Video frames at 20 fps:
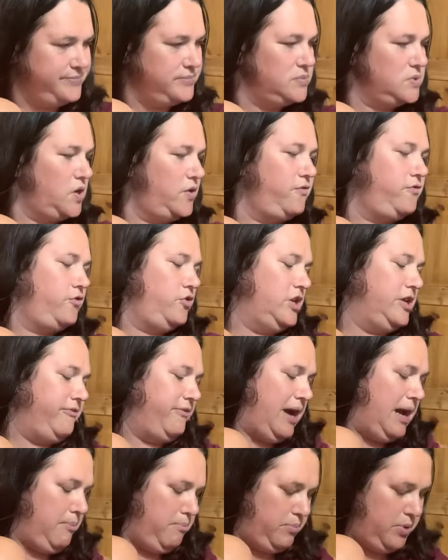Not fully
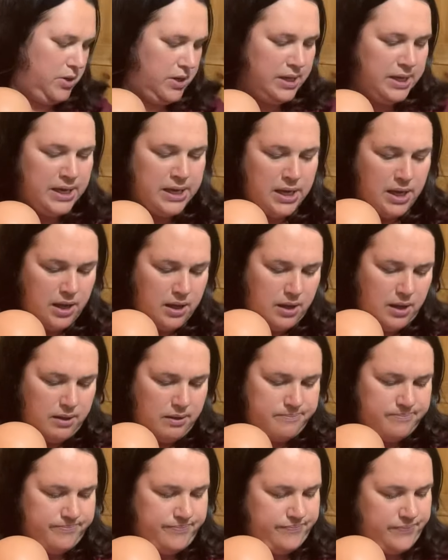wrapped, but
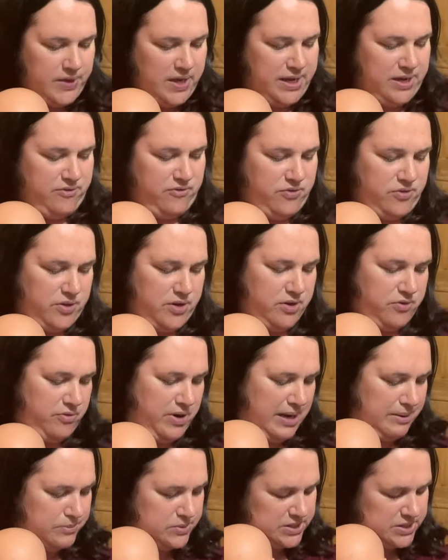kind of third wrap,